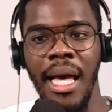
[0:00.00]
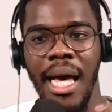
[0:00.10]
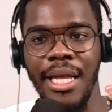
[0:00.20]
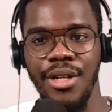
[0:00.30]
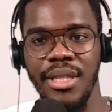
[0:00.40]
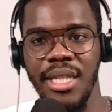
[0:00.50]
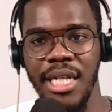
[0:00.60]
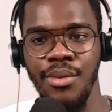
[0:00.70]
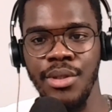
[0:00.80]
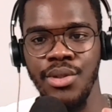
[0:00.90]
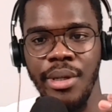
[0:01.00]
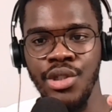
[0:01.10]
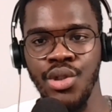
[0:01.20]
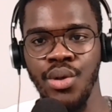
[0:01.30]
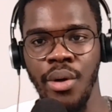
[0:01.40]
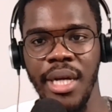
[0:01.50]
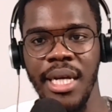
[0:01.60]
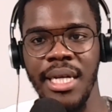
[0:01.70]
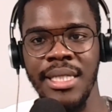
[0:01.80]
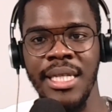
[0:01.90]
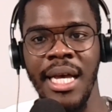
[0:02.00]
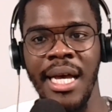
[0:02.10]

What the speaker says: Another thing you want to ensure is